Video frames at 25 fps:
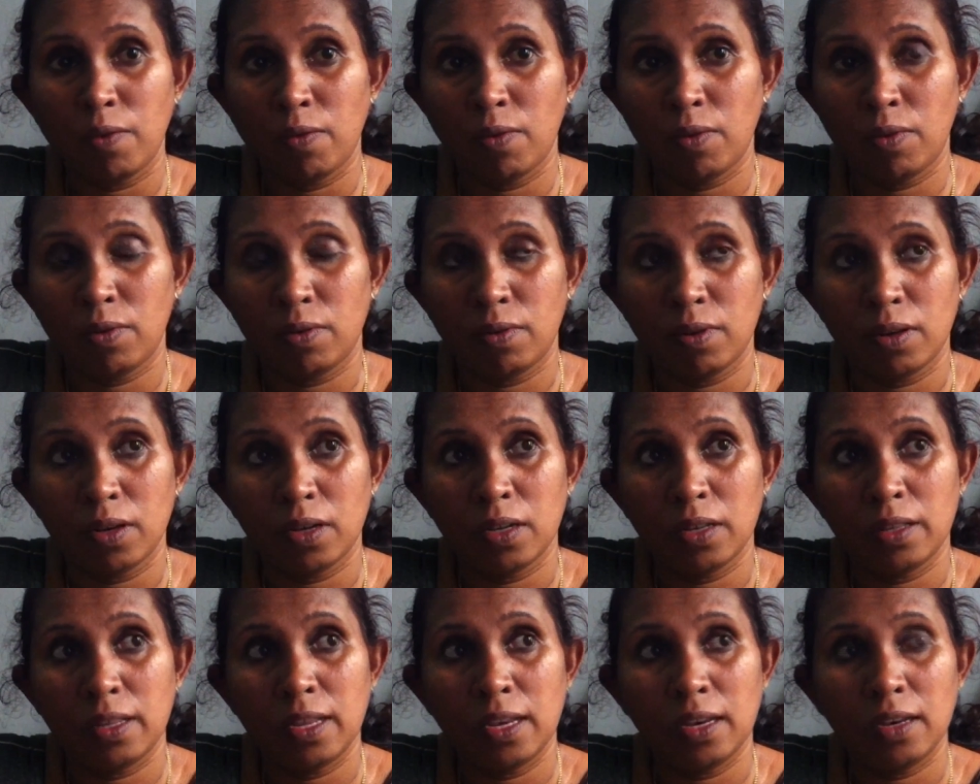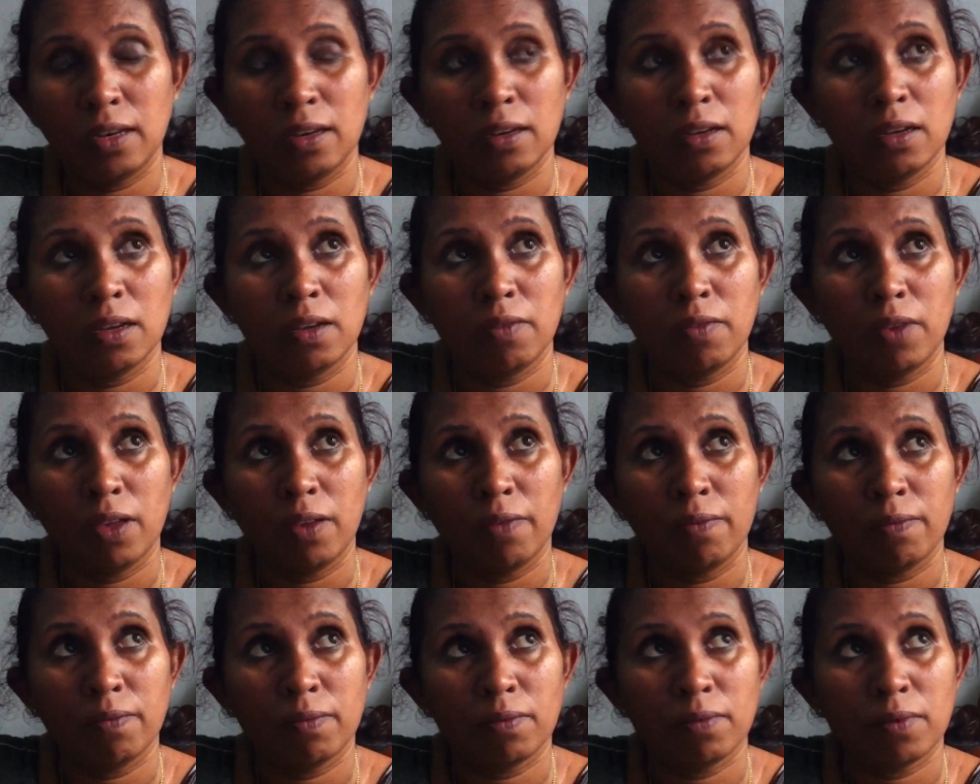We want
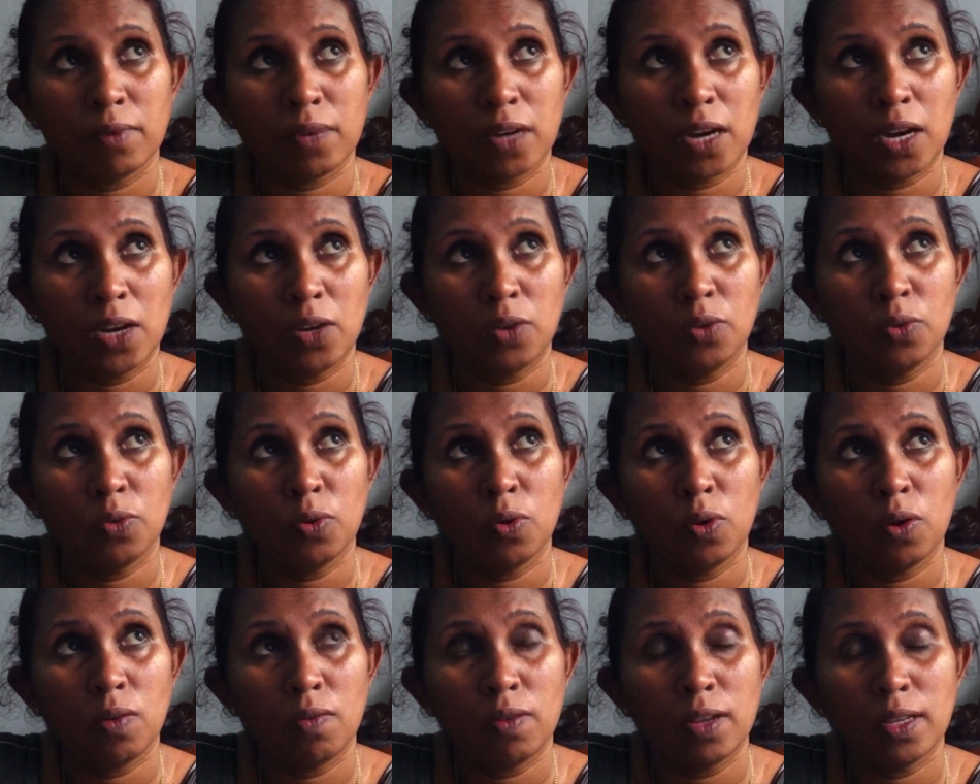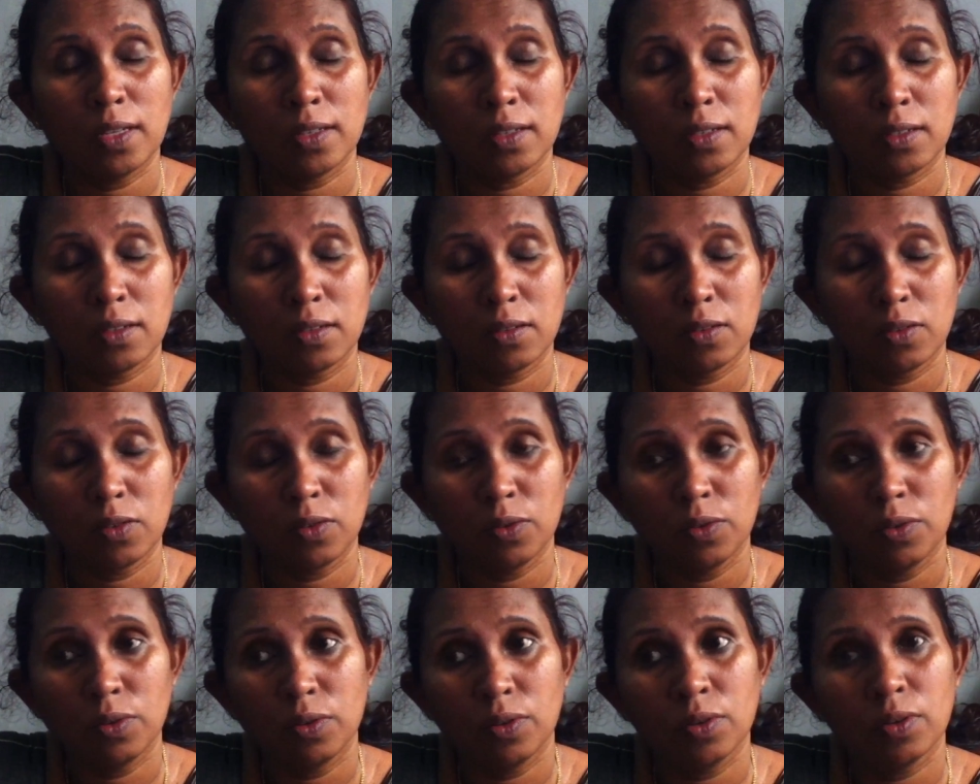we try to
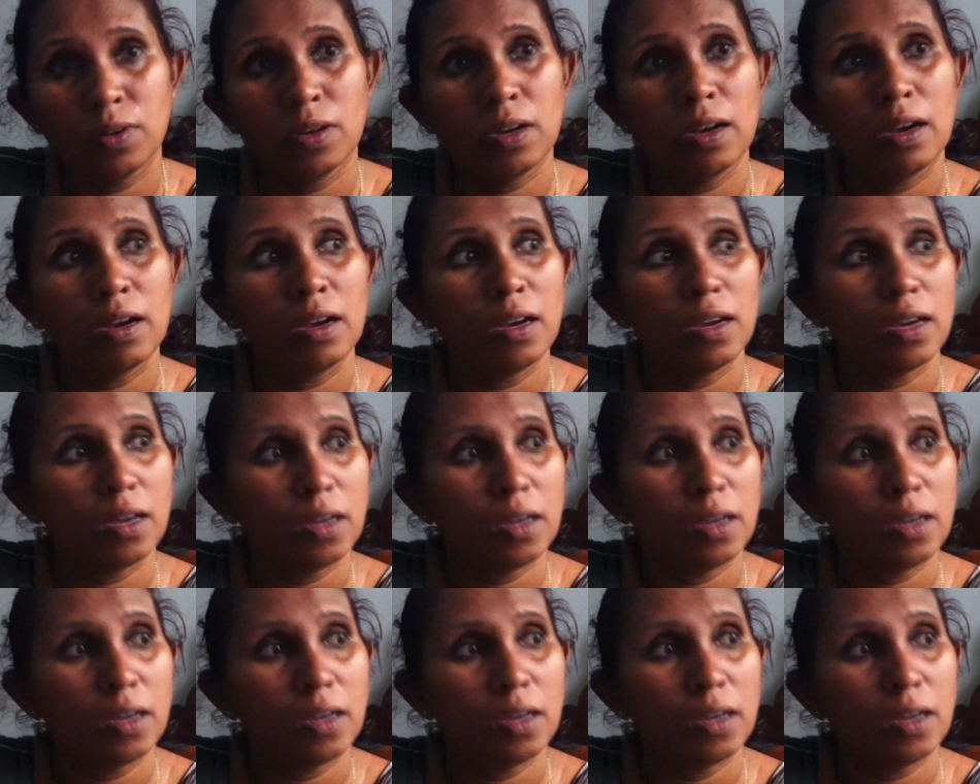always do